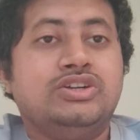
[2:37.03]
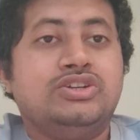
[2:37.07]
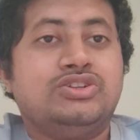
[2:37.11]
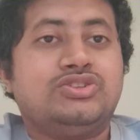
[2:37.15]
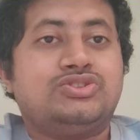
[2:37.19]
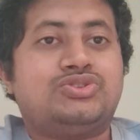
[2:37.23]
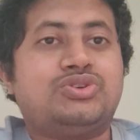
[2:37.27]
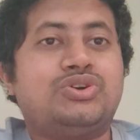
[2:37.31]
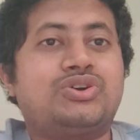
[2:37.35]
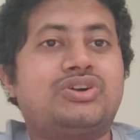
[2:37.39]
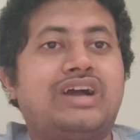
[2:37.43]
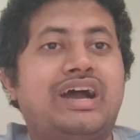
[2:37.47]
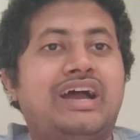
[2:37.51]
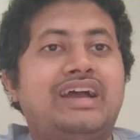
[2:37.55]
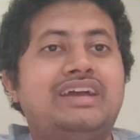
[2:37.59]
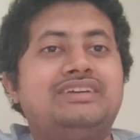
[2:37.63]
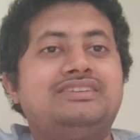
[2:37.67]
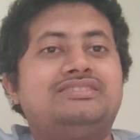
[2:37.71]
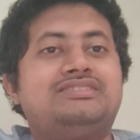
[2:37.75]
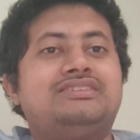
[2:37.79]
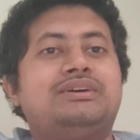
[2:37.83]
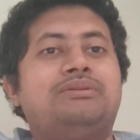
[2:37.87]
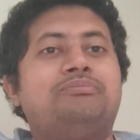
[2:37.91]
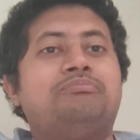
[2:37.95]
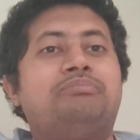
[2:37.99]
So
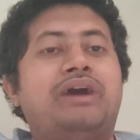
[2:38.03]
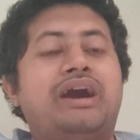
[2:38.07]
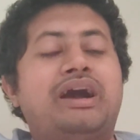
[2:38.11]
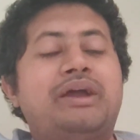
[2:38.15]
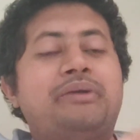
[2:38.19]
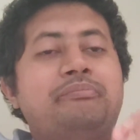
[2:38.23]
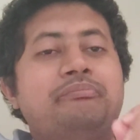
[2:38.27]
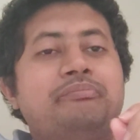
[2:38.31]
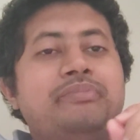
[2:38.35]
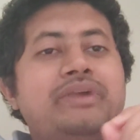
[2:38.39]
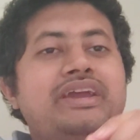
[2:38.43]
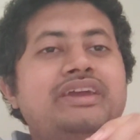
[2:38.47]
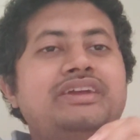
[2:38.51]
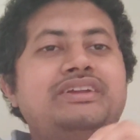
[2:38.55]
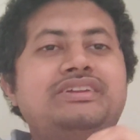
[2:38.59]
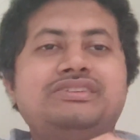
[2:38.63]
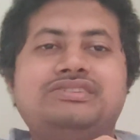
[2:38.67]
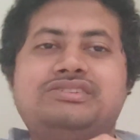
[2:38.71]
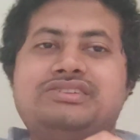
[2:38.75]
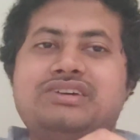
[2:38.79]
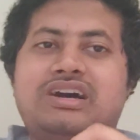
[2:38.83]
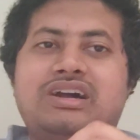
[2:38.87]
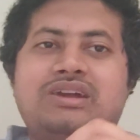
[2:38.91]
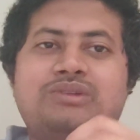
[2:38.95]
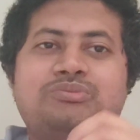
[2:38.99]
guys, my main
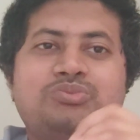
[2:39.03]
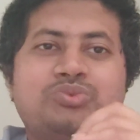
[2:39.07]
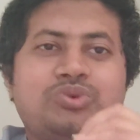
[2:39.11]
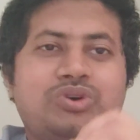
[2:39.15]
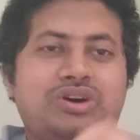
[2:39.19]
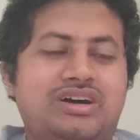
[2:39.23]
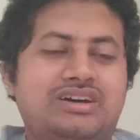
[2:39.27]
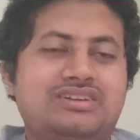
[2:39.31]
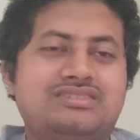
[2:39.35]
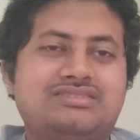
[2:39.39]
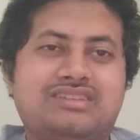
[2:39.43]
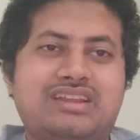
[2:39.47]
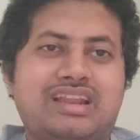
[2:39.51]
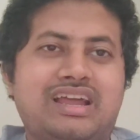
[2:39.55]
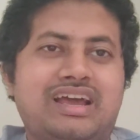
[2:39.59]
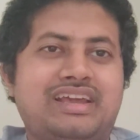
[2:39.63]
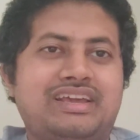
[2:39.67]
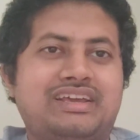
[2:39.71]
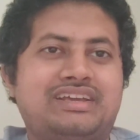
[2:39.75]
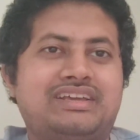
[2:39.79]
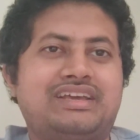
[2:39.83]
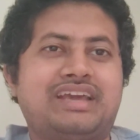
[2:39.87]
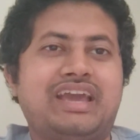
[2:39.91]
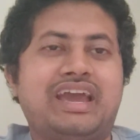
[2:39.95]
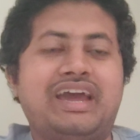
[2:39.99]
term was
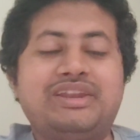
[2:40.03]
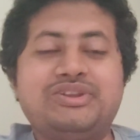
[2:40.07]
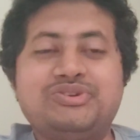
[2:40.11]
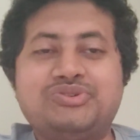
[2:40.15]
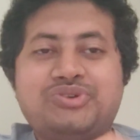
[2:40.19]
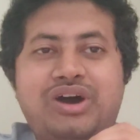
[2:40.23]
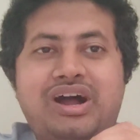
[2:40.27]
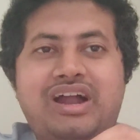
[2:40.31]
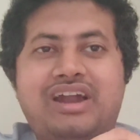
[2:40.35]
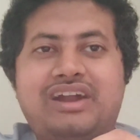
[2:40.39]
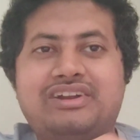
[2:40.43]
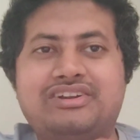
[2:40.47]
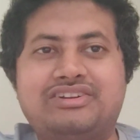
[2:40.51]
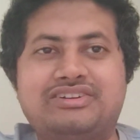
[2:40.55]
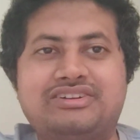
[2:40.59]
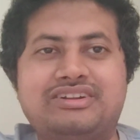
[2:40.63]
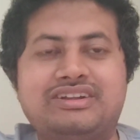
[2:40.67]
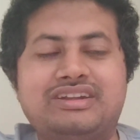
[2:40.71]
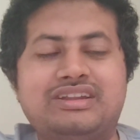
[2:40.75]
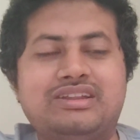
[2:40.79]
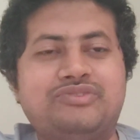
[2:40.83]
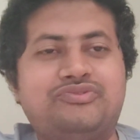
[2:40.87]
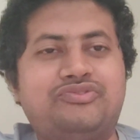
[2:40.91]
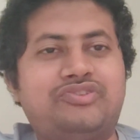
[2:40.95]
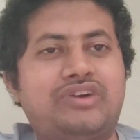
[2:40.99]
like, can you earn
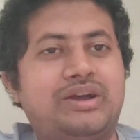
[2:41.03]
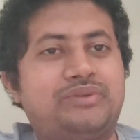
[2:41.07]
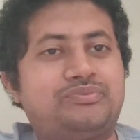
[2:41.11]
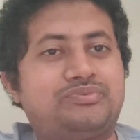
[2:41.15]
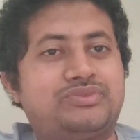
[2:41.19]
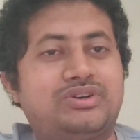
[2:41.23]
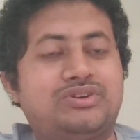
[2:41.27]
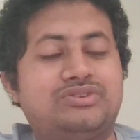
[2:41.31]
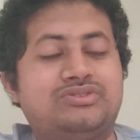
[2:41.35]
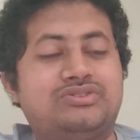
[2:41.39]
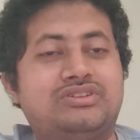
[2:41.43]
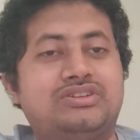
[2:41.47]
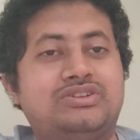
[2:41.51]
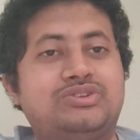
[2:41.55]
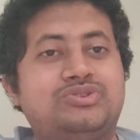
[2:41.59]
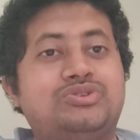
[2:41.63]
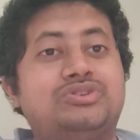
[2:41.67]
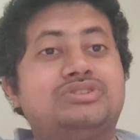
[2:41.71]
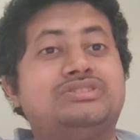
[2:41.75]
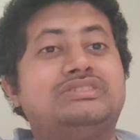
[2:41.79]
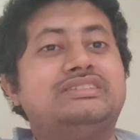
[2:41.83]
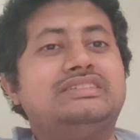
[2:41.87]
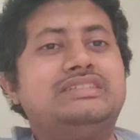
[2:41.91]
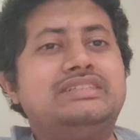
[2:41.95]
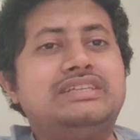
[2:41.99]
really 5,000
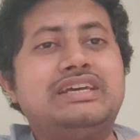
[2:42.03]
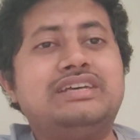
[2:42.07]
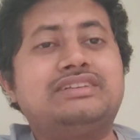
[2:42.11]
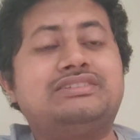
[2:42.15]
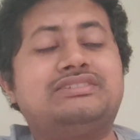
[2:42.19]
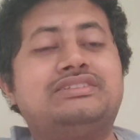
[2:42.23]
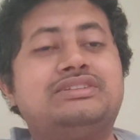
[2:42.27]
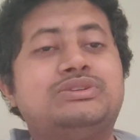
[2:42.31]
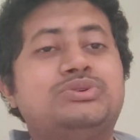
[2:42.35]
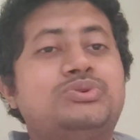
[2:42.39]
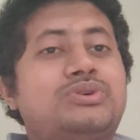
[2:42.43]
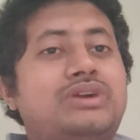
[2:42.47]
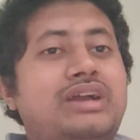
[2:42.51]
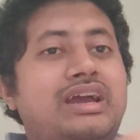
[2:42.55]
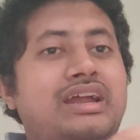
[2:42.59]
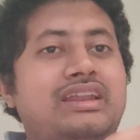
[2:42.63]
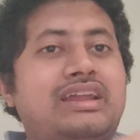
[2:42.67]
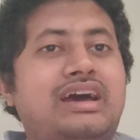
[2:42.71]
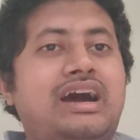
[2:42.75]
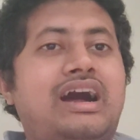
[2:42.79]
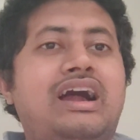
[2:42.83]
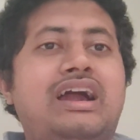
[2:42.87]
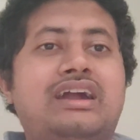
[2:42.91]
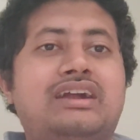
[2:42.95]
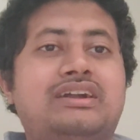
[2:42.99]
euros? Yes, you can
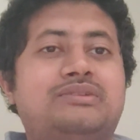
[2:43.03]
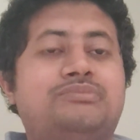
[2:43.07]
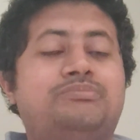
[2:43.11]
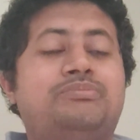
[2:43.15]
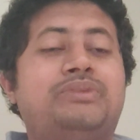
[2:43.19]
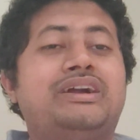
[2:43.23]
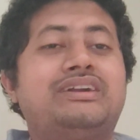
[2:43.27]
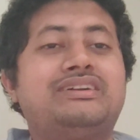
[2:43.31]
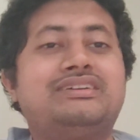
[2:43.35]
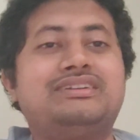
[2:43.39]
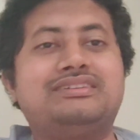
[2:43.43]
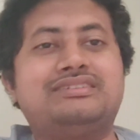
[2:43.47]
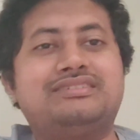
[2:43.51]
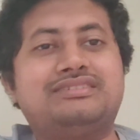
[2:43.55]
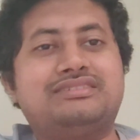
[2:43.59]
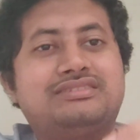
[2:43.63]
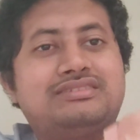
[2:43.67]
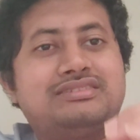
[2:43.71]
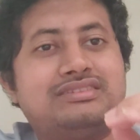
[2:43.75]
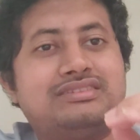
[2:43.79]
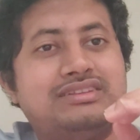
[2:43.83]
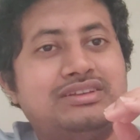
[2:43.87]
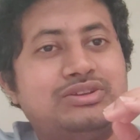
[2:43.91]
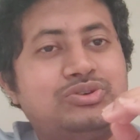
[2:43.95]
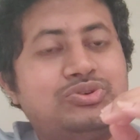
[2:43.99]
earn, but
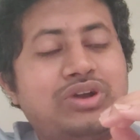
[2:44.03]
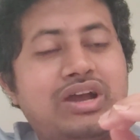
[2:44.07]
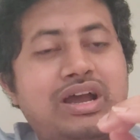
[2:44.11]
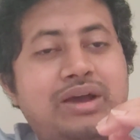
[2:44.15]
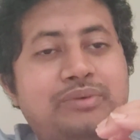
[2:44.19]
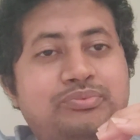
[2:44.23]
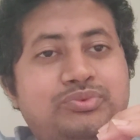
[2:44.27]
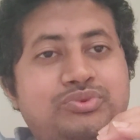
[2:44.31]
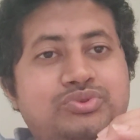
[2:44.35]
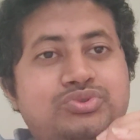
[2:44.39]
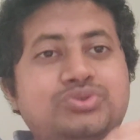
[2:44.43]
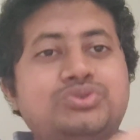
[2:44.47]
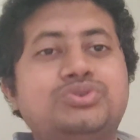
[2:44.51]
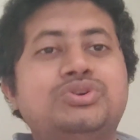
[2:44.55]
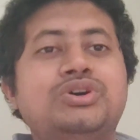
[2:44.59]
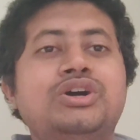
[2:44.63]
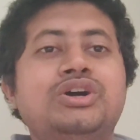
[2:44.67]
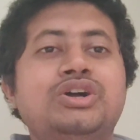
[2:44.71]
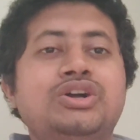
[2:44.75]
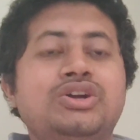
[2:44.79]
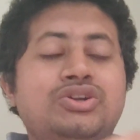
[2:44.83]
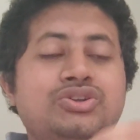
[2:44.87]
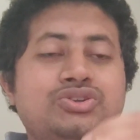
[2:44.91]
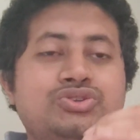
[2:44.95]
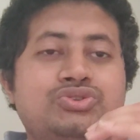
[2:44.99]
you have to
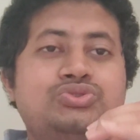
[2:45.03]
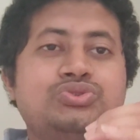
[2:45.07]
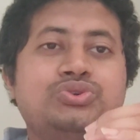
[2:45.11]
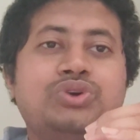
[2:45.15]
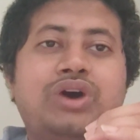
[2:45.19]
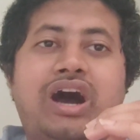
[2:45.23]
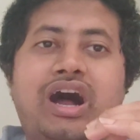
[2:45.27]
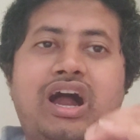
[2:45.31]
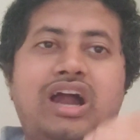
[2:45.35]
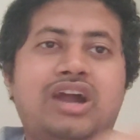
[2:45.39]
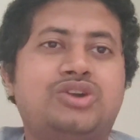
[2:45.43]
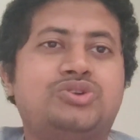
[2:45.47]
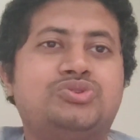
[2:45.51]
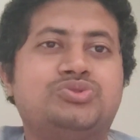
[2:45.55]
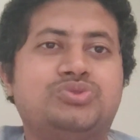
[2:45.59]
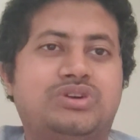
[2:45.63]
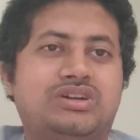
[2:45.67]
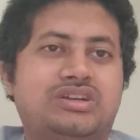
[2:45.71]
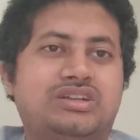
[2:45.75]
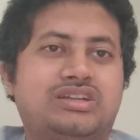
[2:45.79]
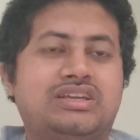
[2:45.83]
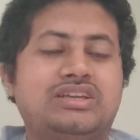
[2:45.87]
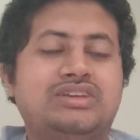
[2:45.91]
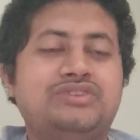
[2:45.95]
do hard work.